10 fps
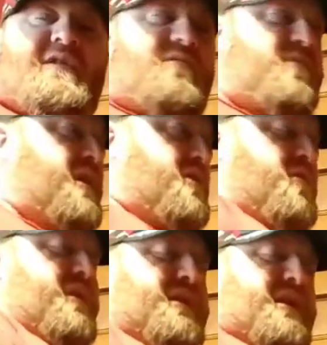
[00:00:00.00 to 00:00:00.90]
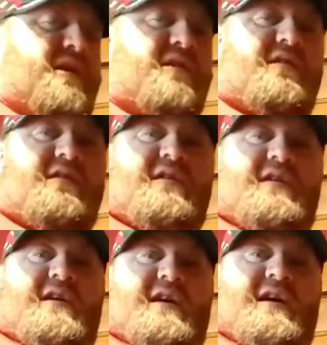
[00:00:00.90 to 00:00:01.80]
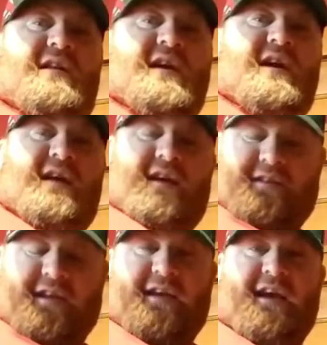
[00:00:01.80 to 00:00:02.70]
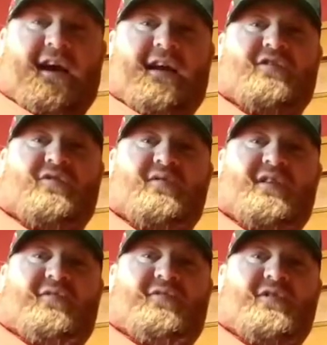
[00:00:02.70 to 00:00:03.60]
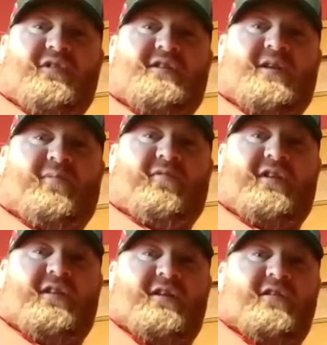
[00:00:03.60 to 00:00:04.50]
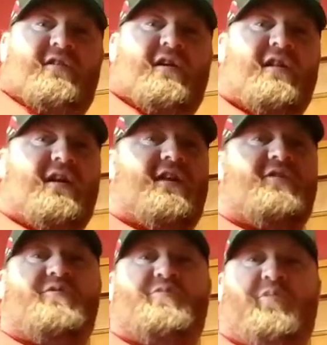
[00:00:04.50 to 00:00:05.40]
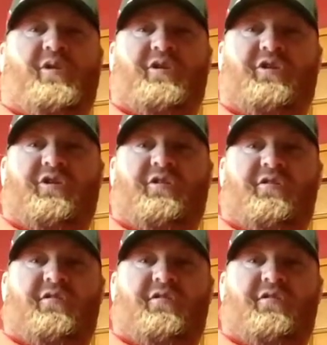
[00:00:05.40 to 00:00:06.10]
When I go in there, it kind of acts like a guide. As soon as I feel the tip of it in there, all I gotta do is push.